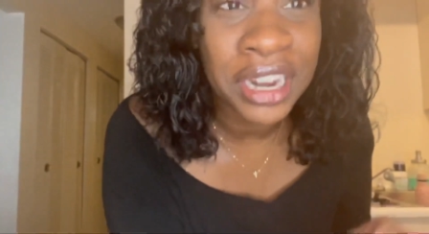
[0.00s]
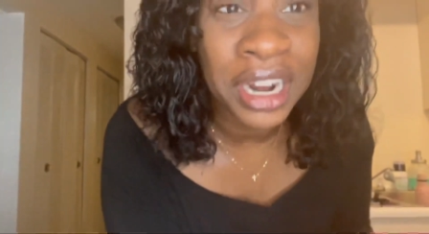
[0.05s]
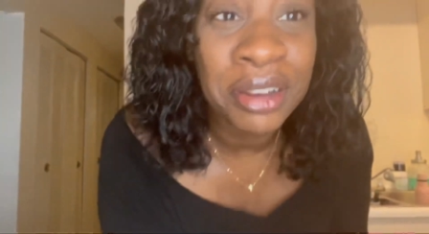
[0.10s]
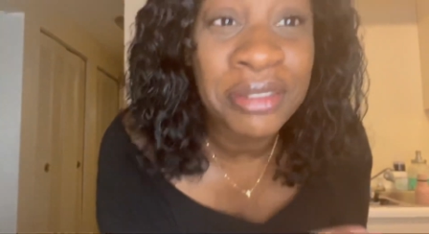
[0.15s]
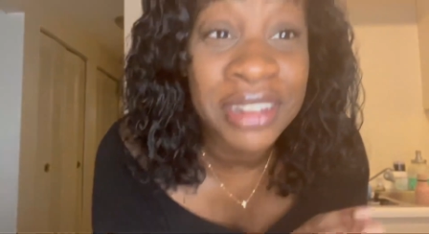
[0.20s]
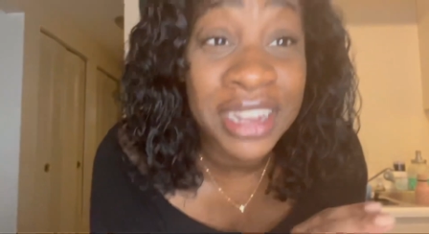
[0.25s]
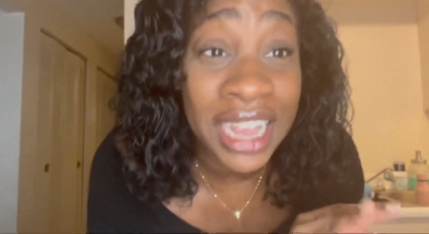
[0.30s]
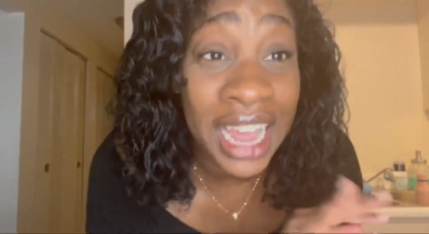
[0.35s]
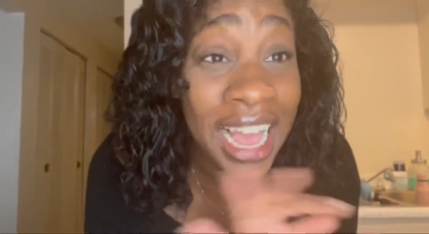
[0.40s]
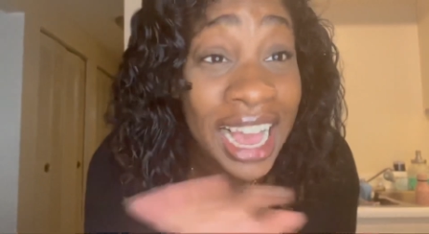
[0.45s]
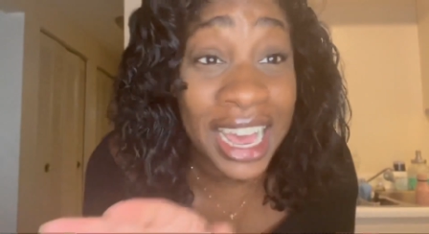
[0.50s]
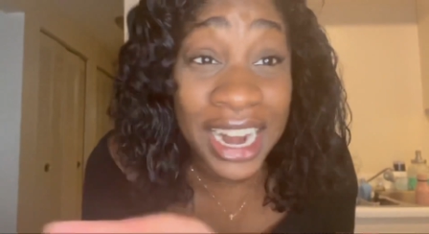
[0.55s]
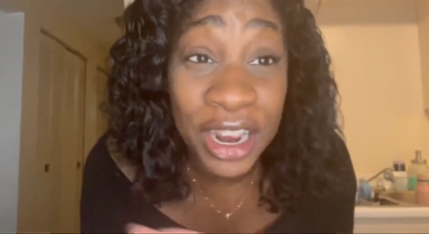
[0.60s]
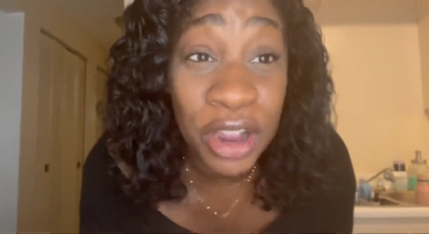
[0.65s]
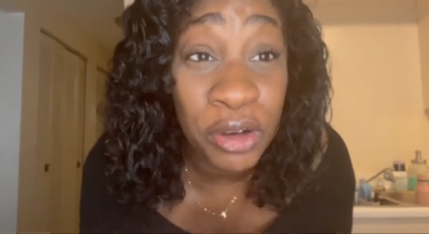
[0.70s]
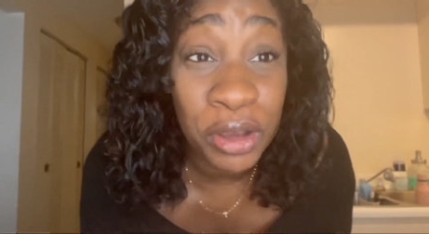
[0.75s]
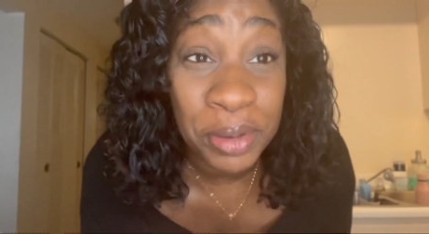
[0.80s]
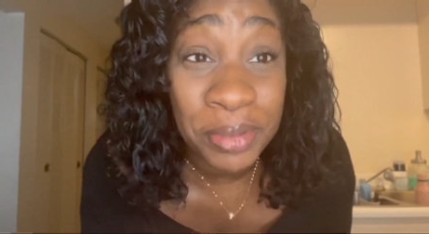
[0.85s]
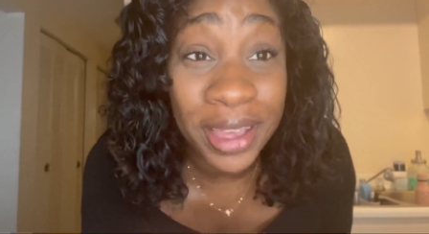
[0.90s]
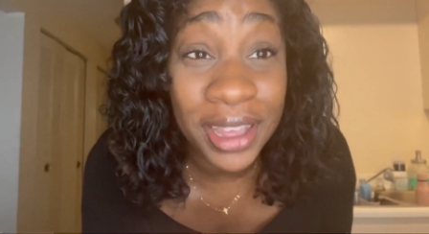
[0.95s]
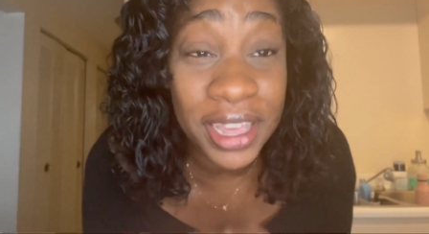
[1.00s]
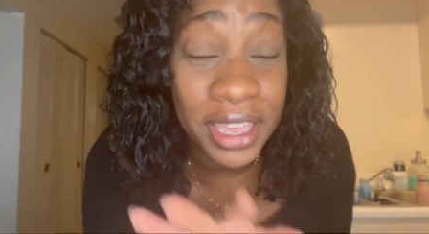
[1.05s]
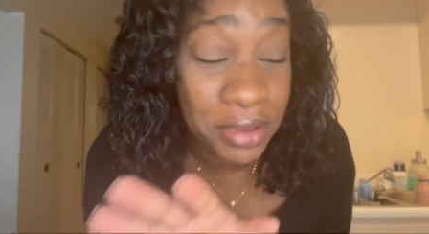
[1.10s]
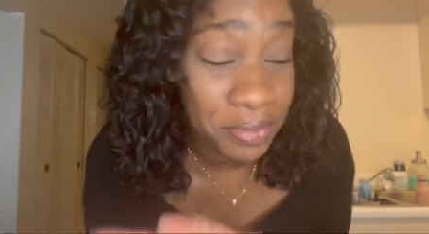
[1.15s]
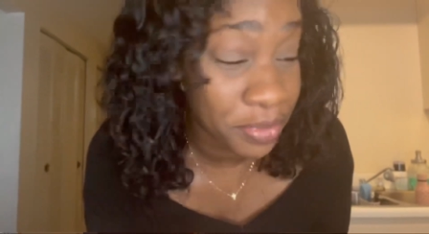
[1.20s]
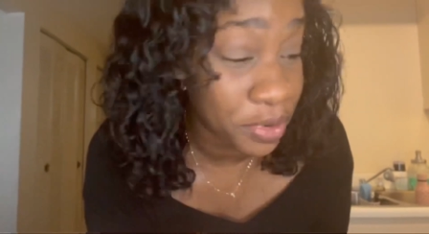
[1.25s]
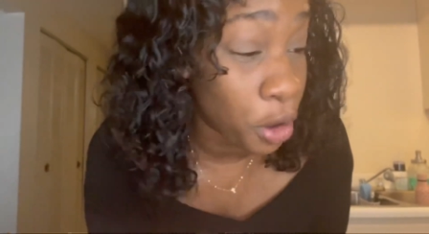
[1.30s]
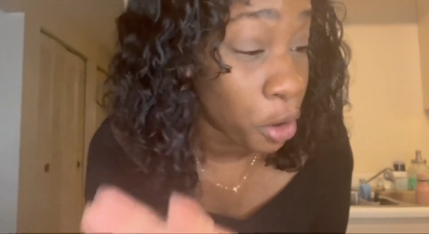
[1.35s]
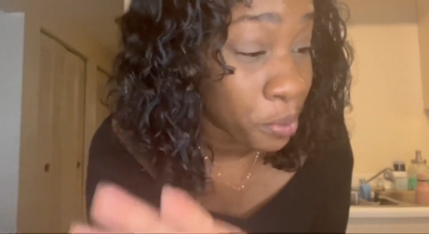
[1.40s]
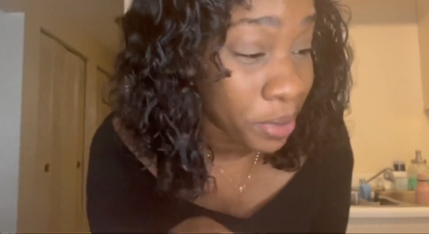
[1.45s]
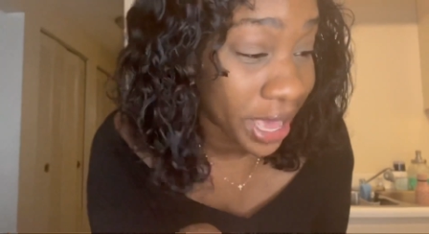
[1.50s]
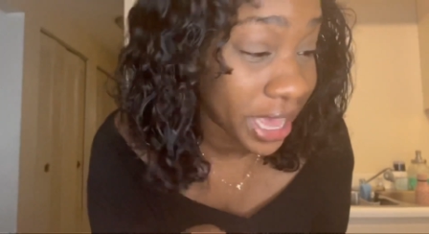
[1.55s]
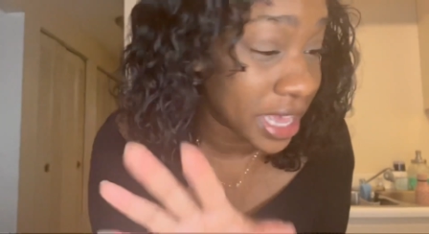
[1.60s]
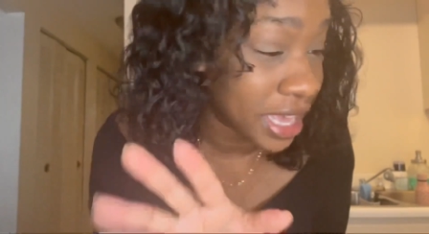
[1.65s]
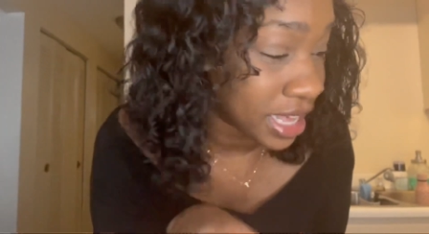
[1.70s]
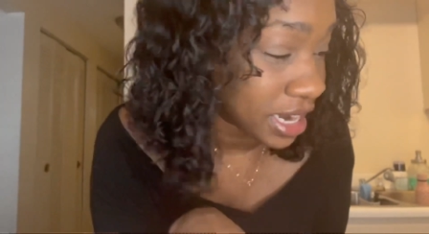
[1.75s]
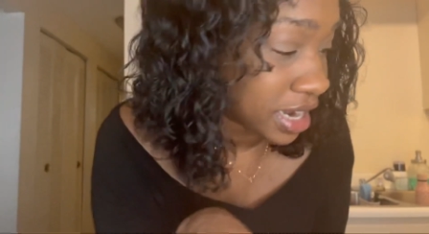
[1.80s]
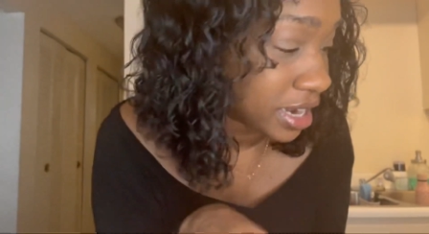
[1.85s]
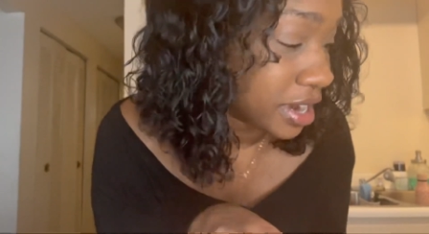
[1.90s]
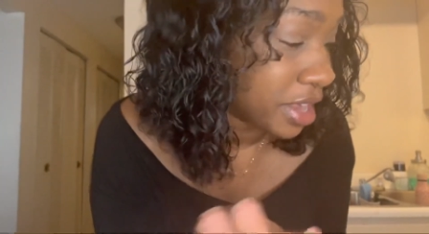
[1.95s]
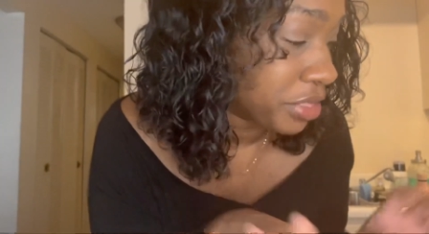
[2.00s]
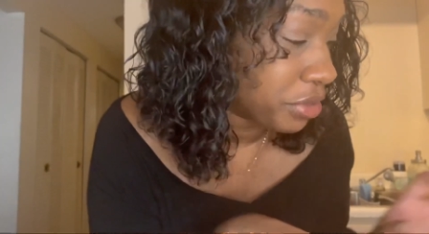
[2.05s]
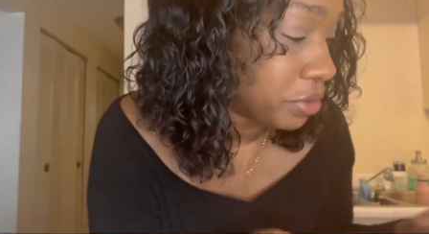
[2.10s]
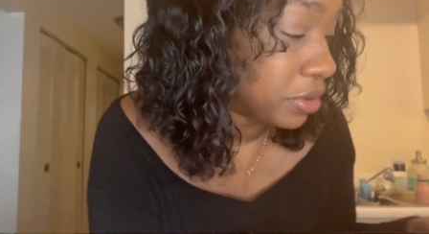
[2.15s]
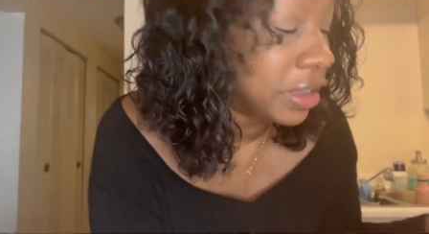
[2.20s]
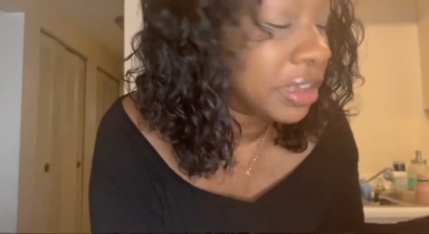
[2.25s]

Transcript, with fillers: I was like, I gotta go go back and get another one